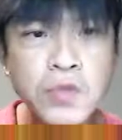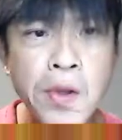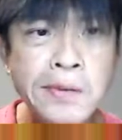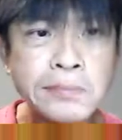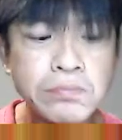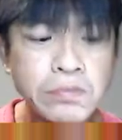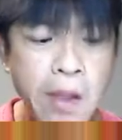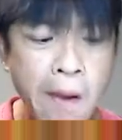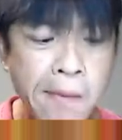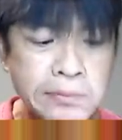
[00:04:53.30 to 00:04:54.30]
to humans,
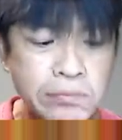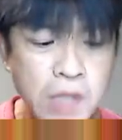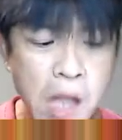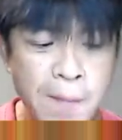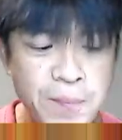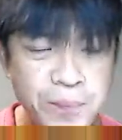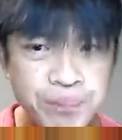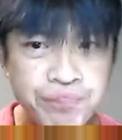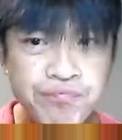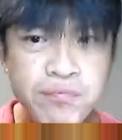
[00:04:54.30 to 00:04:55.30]
what they found was that
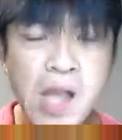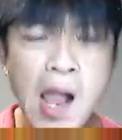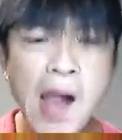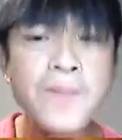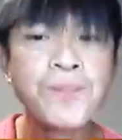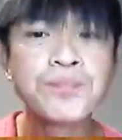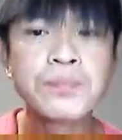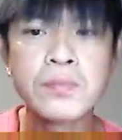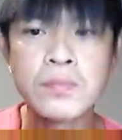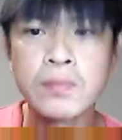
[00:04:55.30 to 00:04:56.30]
the amount of
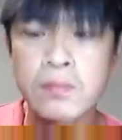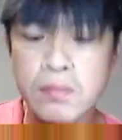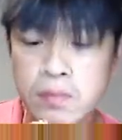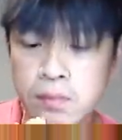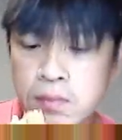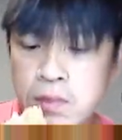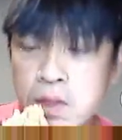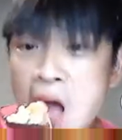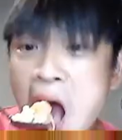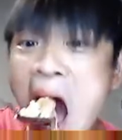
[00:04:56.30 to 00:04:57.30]
de novo
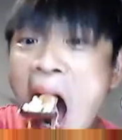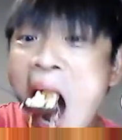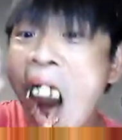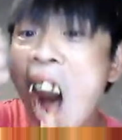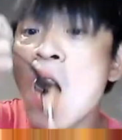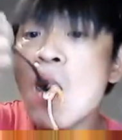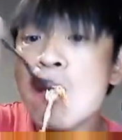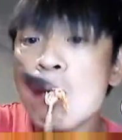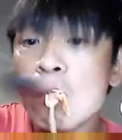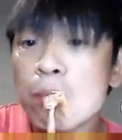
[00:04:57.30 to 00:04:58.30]
lipogenesis that
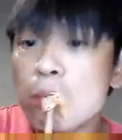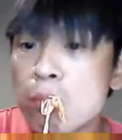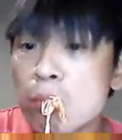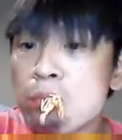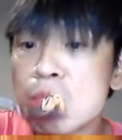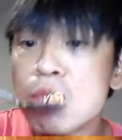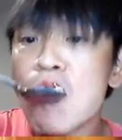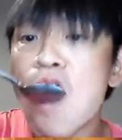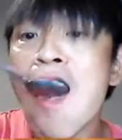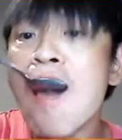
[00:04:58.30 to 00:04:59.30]
was being done
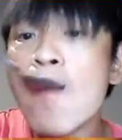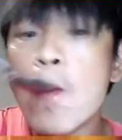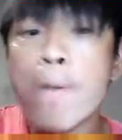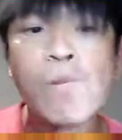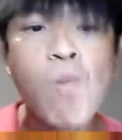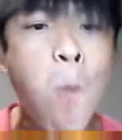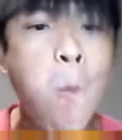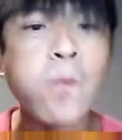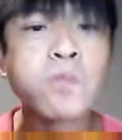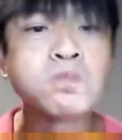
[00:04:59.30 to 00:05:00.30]
in the liver
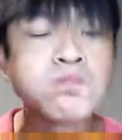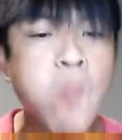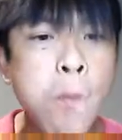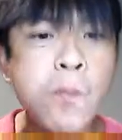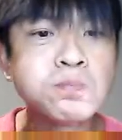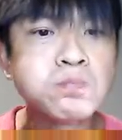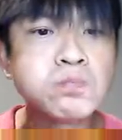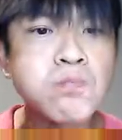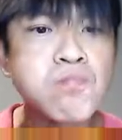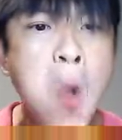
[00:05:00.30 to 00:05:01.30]
increased the amount of
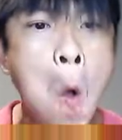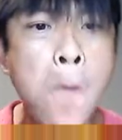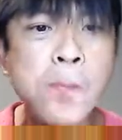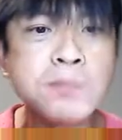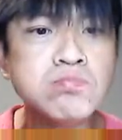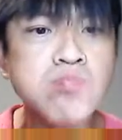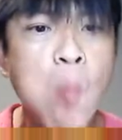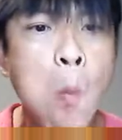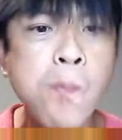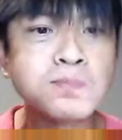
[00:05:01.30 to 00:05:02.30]
new fat by 79%.
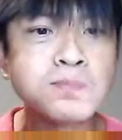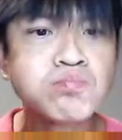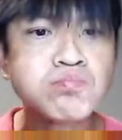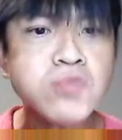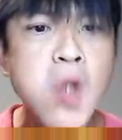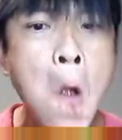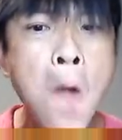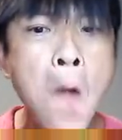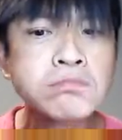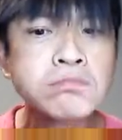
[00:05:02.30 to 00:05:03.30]

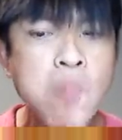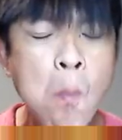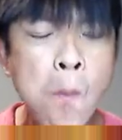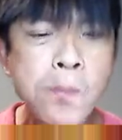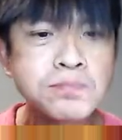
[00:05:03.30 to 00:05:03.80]
The rate